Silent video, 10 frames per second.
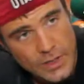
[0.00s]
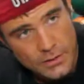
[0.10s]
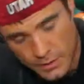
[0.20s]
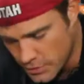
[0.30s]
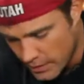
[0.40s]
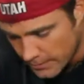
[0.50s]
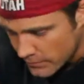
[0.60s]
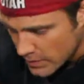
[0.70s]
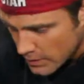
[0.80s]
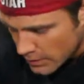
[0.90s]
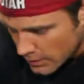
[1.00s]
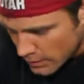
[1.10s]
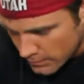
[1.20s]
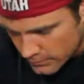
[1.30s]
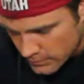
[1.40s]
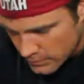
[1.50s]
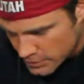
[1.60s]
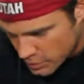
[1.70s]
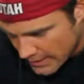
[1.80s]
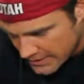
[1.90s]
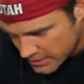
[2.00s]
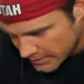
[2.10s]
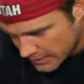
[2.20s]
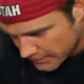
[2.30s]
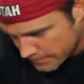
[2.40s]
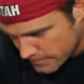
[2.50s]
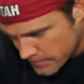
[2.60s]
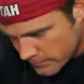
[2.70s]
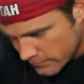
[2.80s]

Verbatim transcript: No, it's okay. Let's go back to the beginning. Right.